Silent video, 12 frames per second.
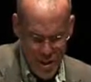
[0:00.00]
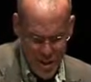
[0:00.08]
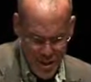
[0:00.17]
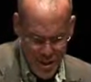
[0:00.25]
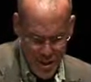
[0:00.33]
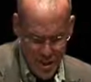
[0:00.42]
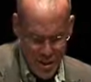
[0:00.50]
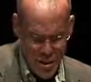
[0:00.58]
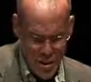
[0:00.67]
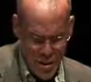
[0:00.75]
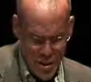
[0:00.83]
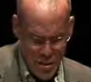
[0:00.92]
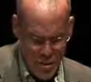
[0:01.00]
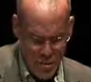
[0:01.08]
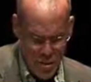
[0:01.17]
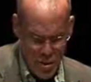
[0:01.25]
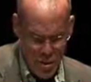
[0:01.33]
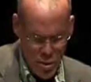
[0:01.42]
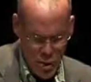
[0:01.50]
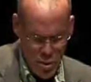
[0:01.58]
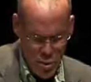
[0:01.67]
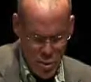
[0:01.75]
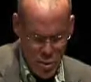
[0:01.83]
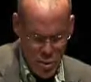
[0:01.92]
That's the test of our
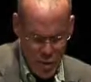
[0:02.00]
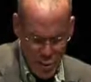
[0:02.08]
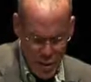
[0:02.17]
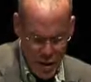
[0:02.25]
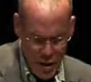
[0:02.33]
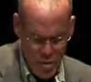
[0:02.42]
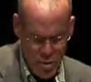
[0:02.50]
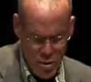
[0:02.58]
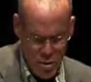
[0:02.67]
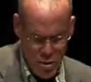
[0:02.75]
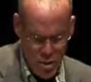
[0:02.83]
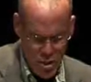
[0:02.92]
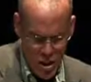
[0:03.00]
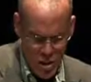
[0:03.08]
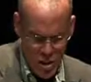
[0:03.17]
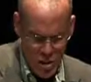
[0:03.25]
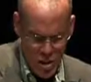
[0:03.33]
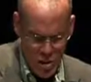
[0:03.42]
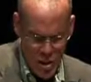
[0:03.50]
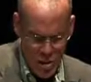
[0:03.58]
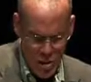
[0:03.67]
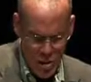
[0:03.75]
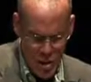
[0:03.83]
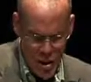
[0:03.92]
time, both practical and
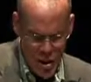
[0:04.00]
psychological.